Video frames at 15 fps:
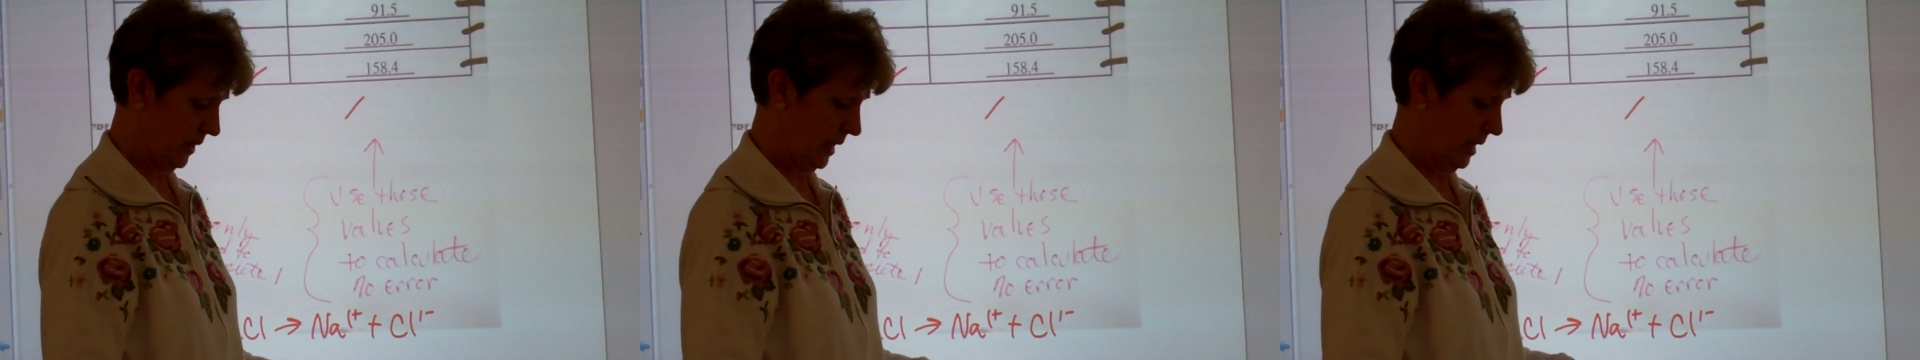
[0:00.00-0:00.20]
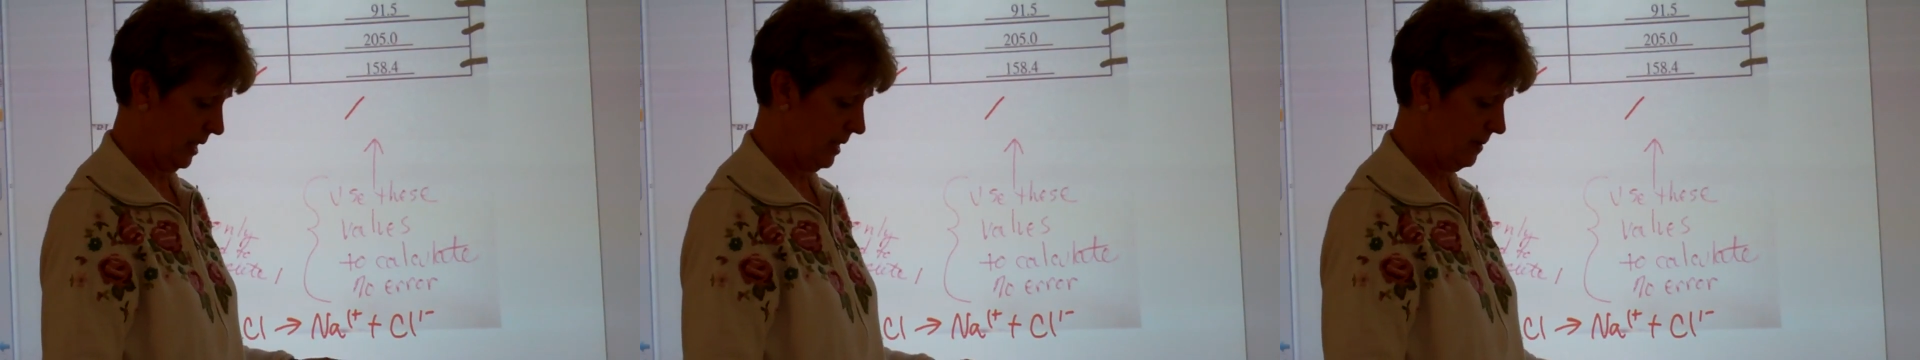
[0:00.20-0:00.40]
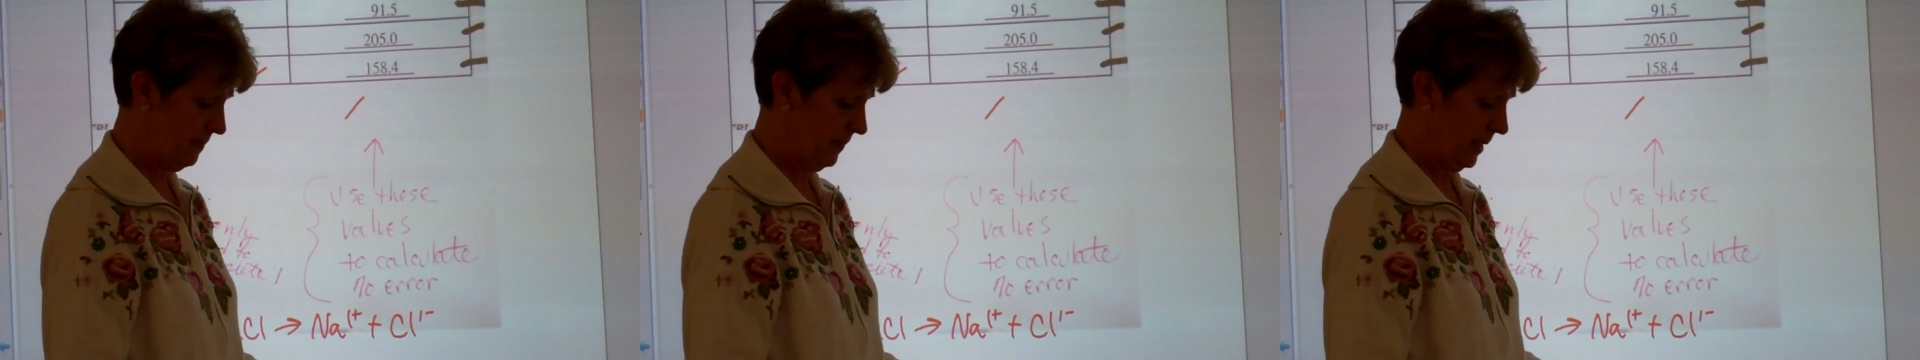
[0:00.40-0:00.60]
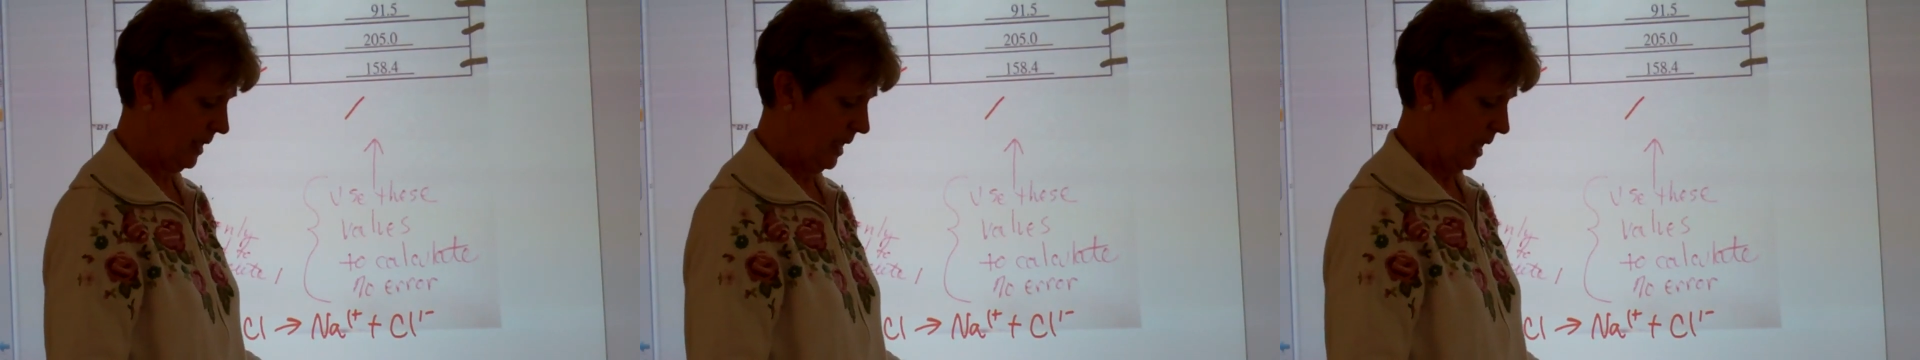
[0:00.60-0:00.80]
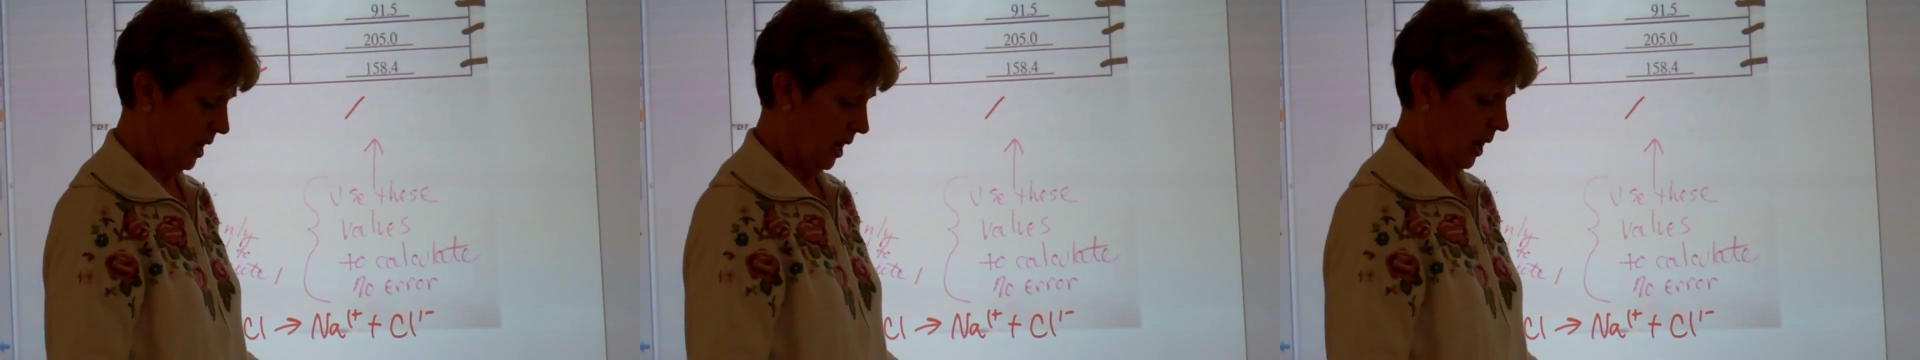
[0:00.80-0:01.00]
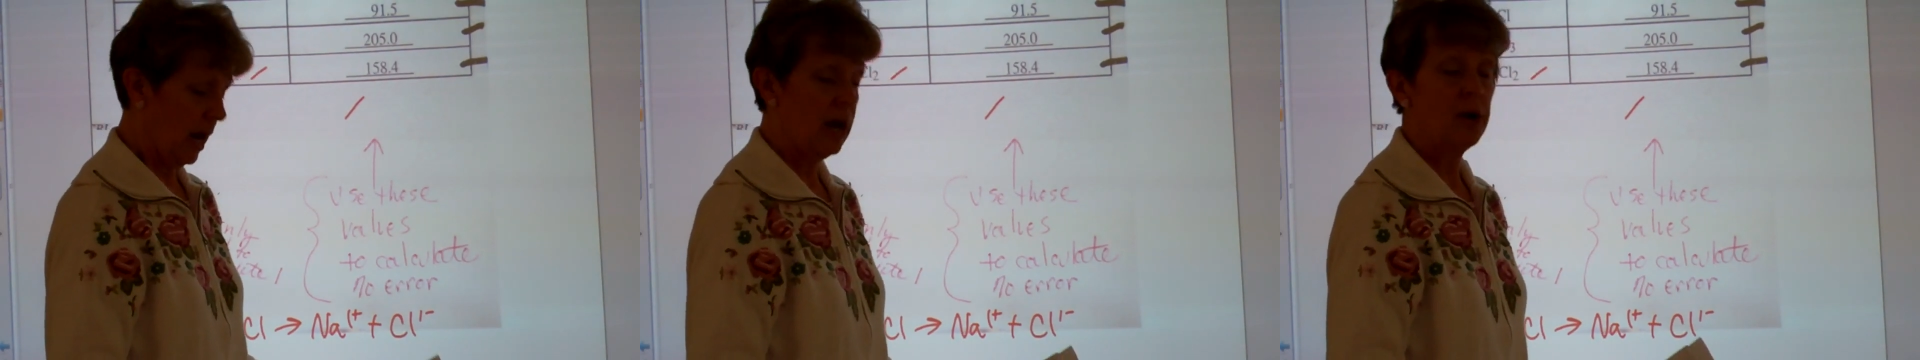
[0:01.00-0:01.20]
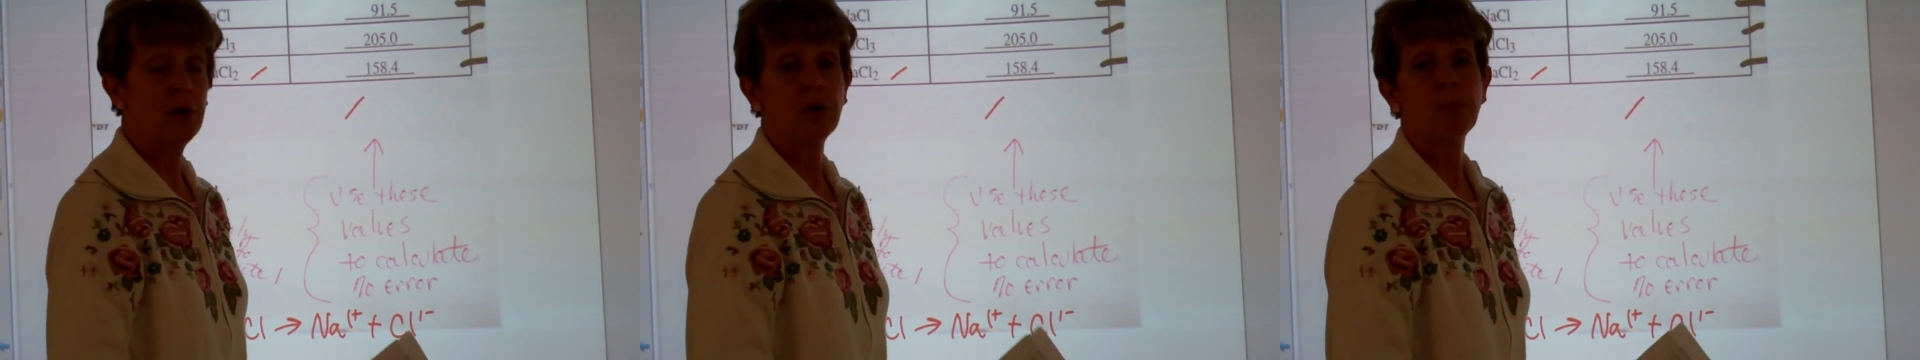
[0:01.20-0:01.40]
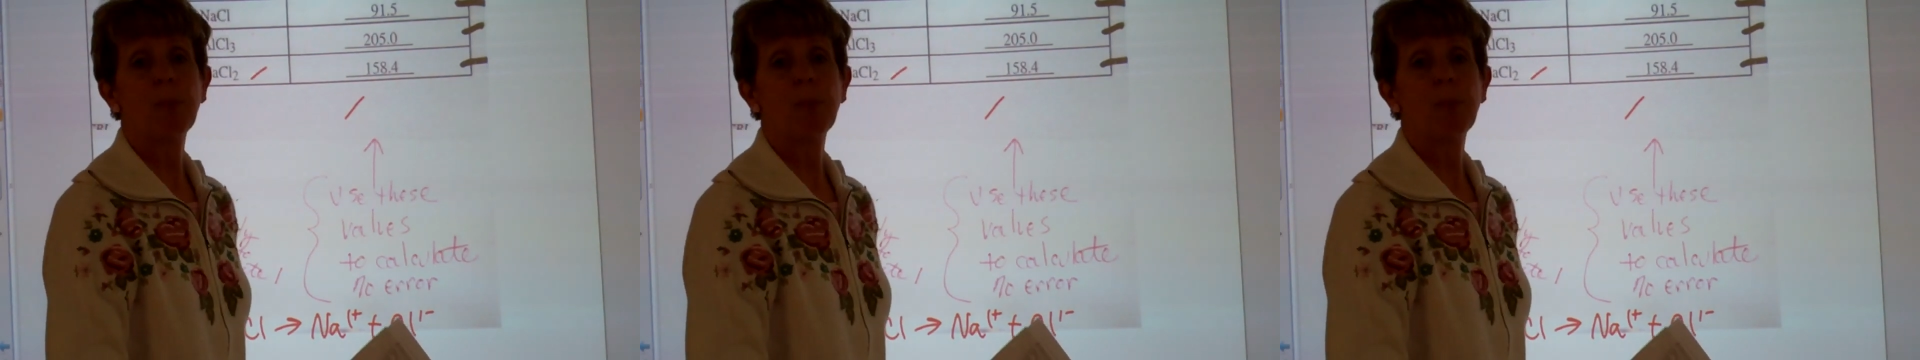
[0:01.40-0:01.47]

okay, under